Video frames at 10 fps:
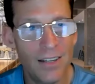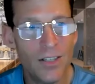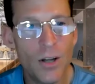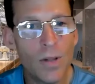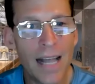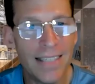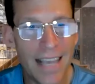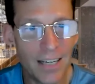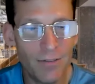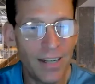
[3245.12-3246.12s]
uh, there's no
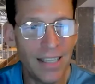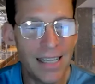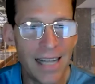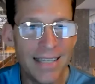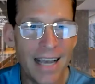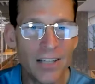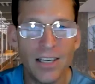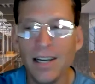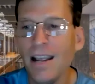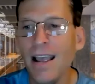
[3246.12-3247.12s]
class action. Forget the class
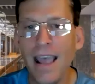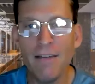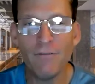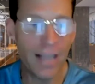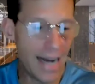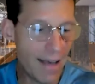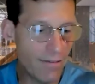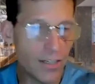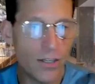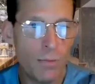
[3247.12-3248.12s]
action and forget
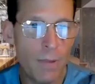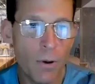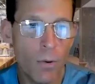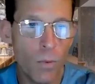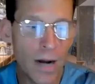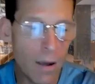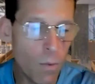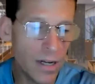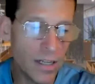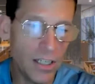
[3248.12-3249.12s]
having to sue people. What I
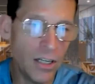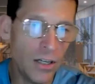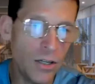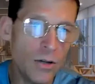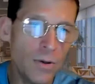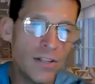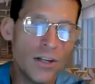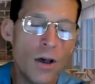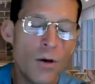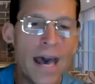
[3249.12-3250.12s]
want you to do
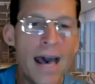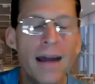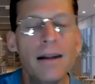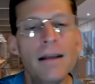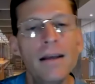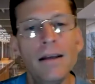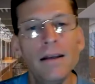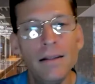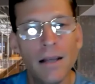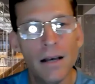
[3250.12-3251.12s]
is know that
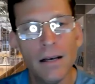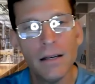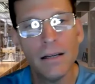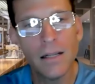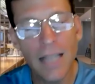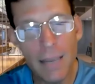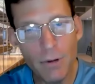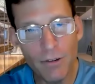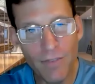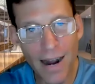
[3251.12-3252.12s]
the
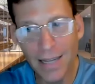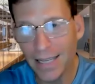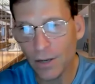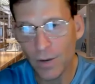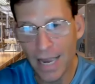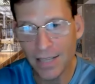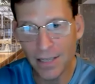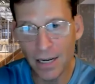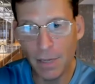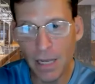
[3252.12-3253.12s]
claim you're filing, okay,
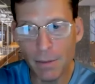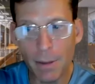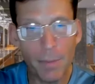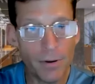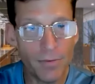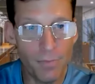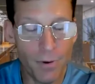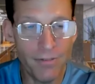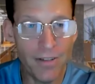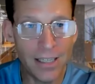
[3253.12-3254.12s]
it's going to become a per
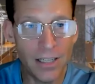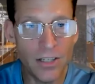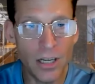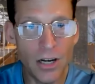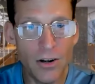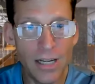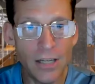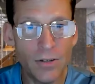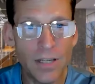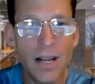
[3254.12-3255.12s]
perfected security
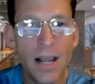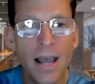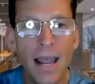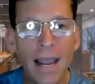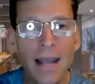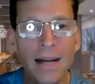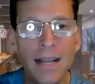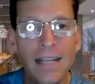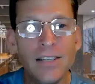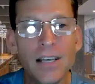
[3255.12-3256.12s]
interest
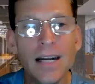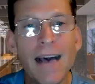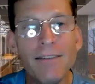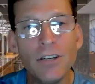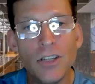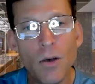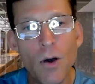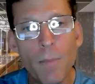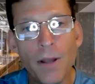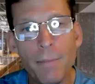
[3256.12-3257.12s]
and it's going to have to
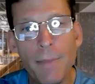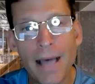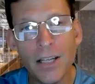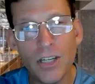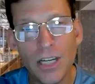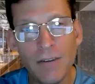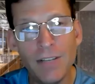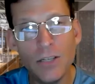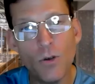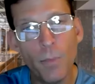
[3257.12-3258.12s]
show up on the balance sheet
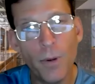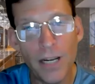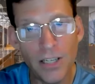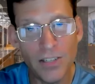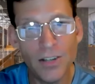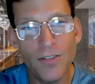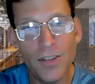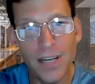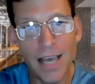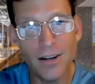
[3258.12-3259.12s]
of these corporations that are
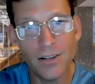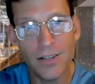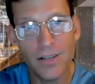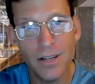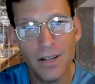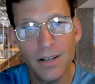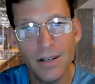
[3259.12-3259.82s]
the debtors